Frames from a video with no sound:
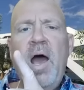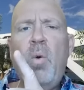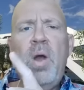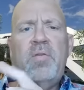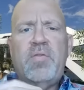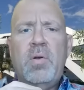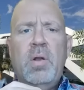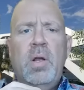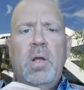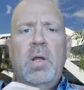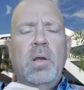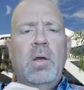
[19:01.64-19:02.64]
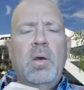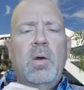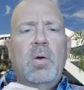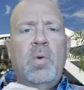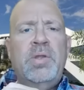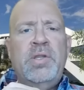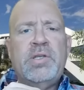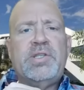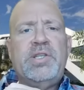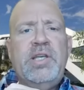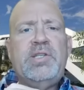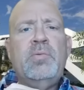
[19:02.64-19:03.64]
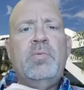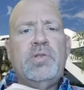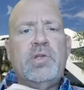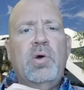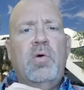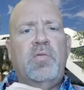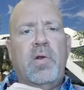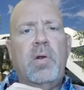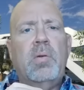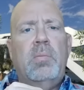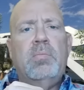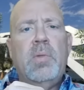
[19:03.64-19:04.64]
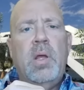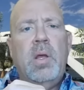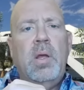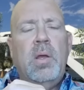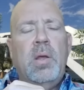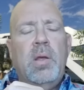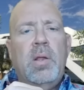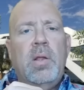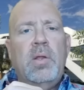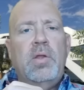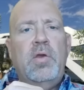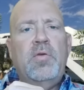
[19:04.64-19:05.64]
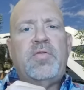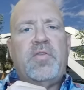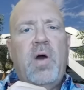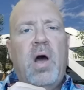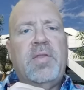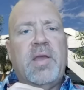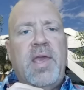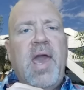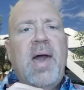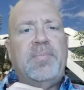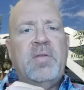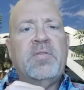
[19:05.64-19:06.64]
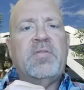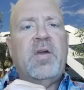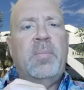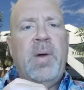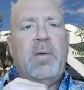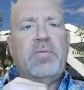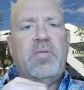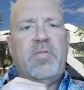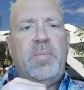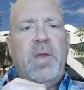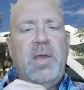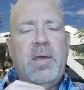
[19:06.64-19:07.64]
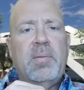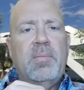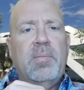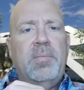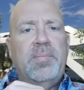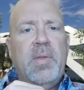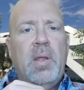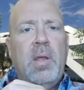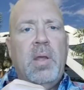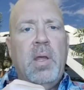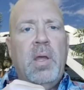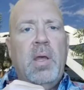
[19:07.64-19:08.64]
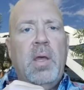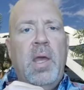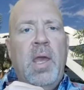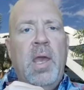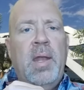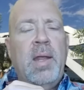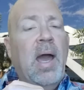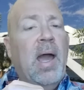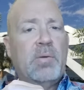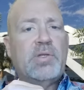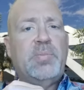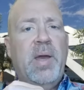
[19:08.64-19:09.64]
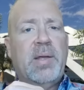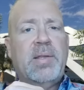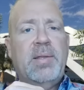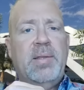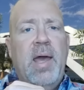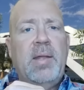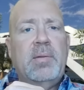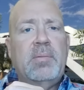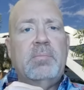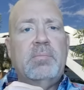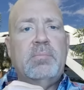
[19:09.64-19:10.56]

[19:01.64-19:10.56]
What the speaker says: However, when the season was over, you saw the captains come out to speak. And I respected that.